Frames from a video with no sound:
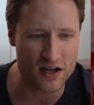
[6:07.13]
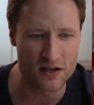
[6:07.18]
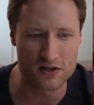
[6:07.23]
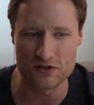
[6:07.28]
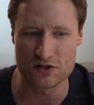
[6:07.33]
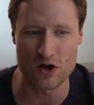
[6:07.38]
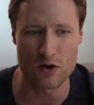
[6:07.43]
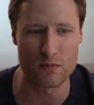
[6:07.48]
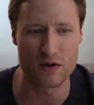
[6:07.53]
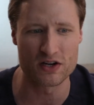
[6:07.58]

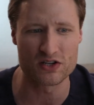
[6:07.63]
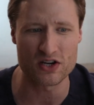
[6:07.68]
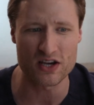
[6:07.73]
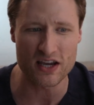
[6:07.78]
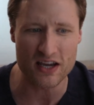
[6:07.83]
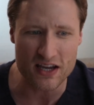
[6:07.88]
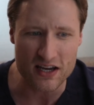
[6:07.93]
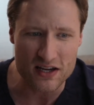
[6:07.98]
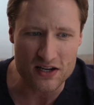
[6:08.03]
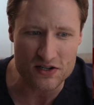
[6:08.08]
It's so much
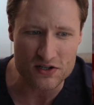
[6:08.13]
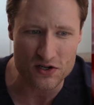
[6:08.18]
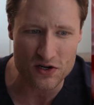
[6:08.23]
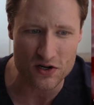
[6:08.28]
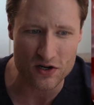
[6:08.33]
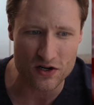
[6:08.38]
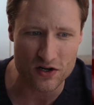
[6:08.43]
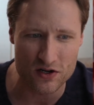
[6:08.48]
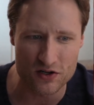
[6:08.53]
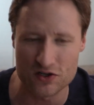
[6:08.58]

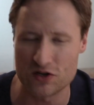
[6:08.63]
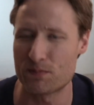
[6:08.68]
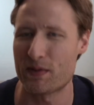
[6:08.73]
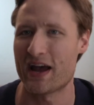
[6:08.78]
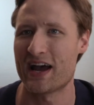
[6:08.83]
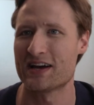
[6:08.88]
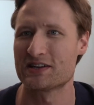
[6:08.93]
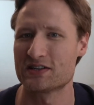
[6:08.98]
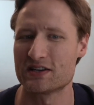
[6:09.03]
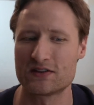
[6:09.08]
easier to
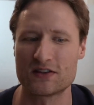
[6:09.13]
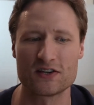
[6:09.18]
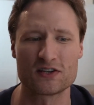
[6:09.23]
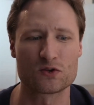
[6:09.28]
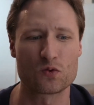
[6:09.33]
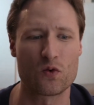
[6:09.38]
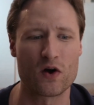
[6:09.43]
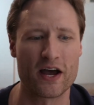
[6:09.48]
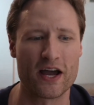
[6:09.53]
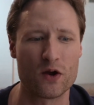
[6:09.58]
pass it
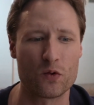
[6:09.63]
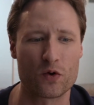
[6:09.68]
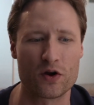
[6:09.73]
this way,